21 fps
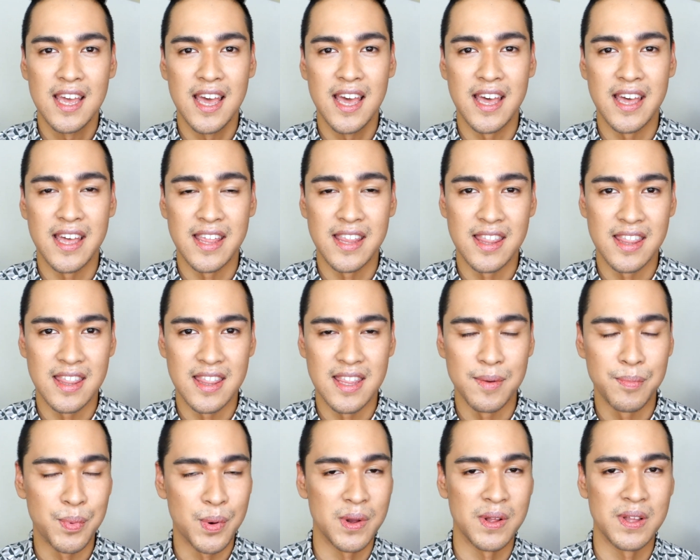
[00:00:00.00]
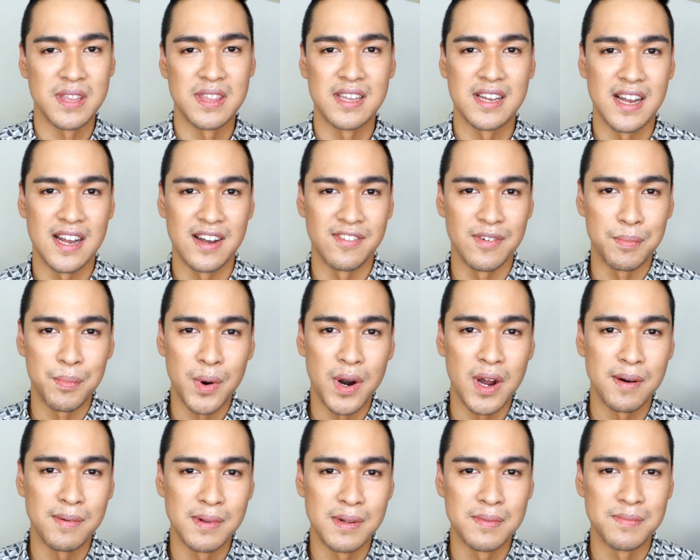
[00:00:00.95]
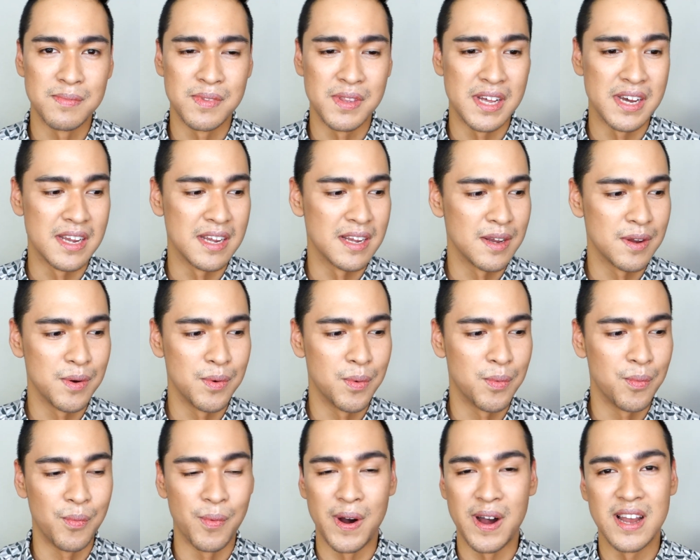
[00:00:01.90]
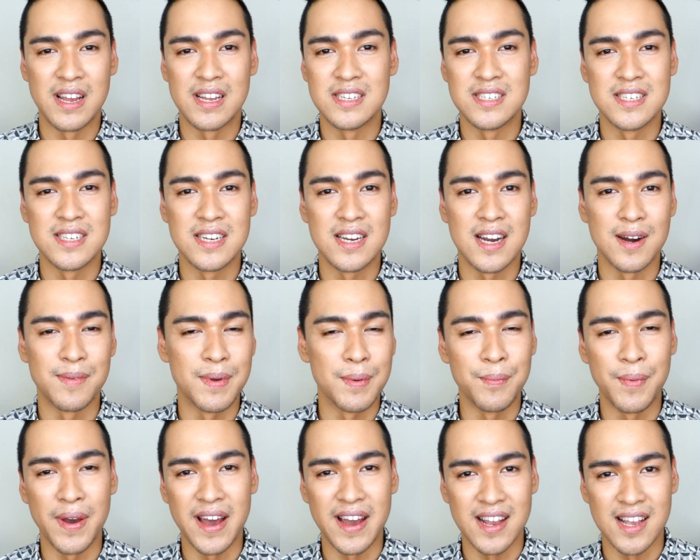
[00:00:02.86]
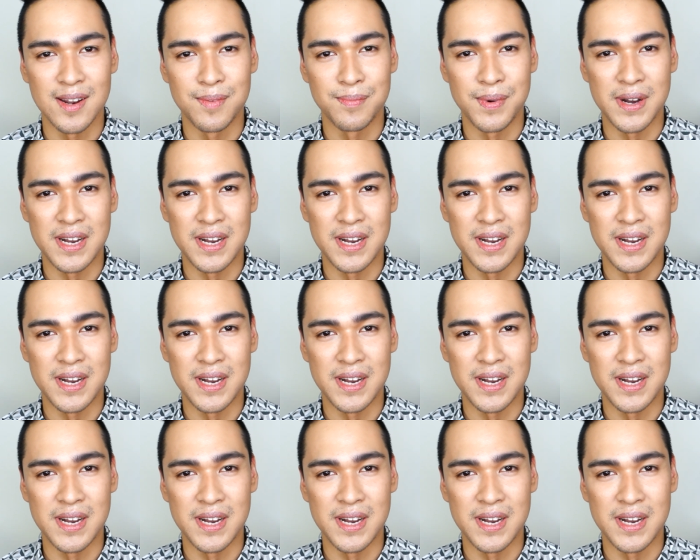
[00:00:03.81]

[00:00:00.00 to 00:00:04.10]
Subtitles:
and they probably think I have a problem, like, why is he coming back and